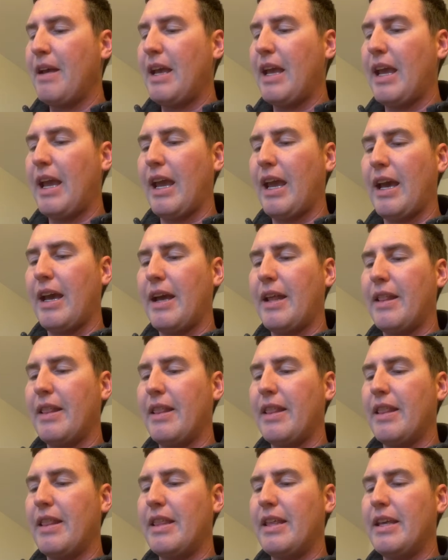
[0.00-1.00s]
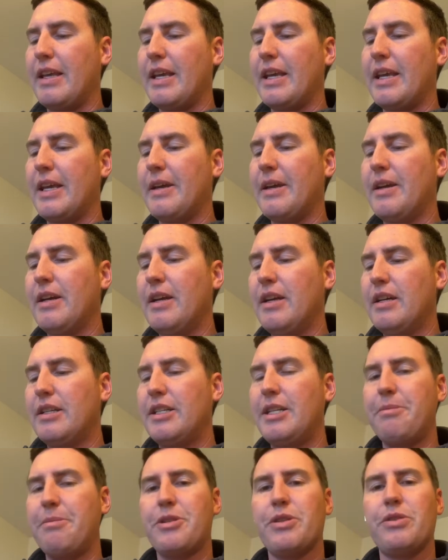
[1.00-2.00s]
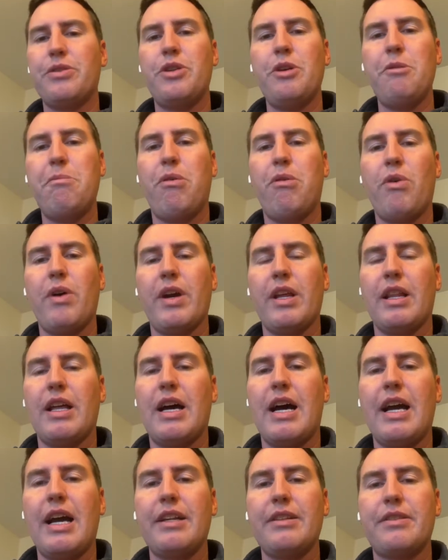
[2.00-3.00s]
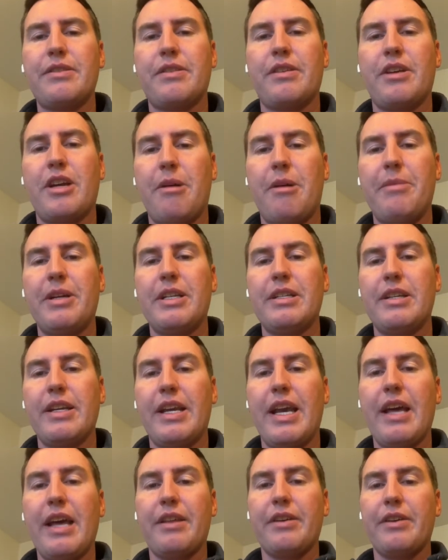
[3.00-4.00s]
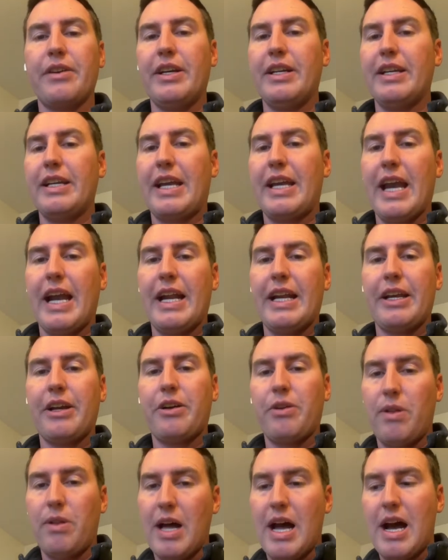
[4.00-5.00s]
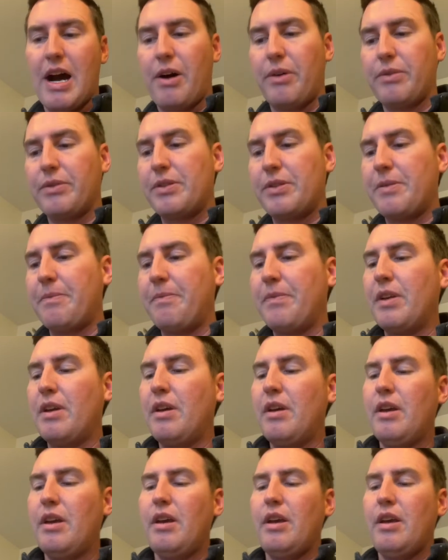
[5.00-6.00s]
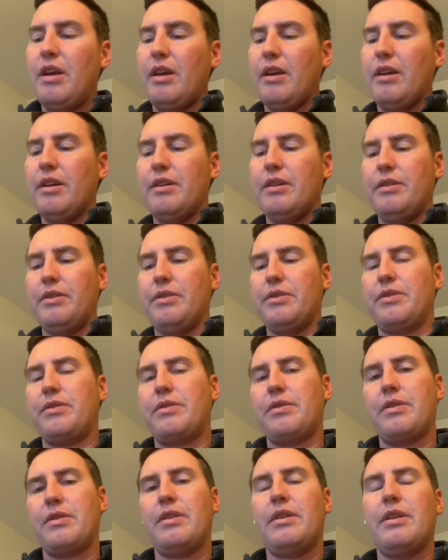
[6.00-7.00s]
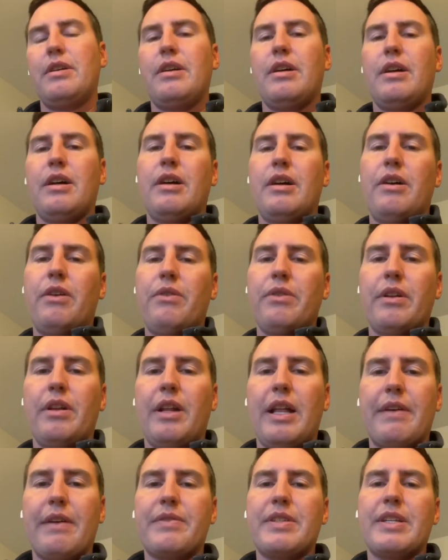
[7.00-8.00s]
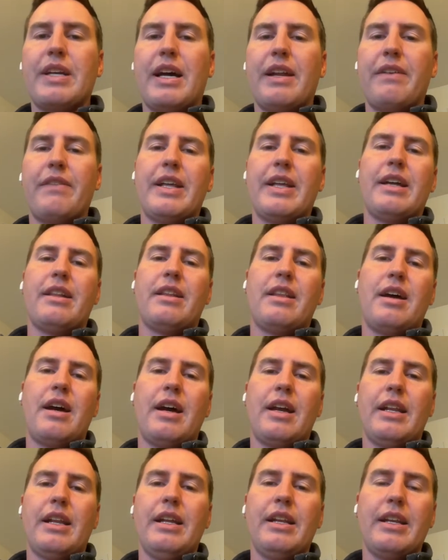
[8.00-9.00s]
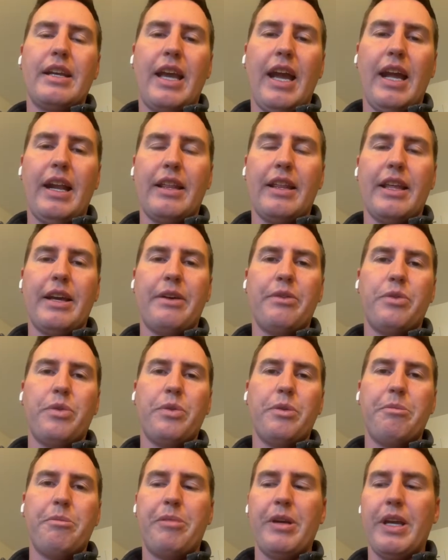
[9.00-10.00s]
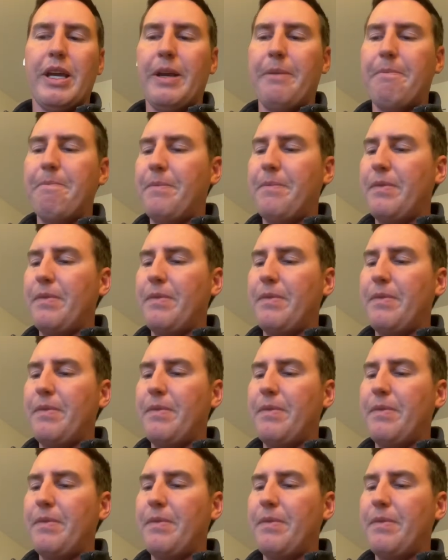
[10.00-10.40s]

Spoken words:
And the temperature dew point lines coming together indicating clouds is on the left side of that line, indicating that it would be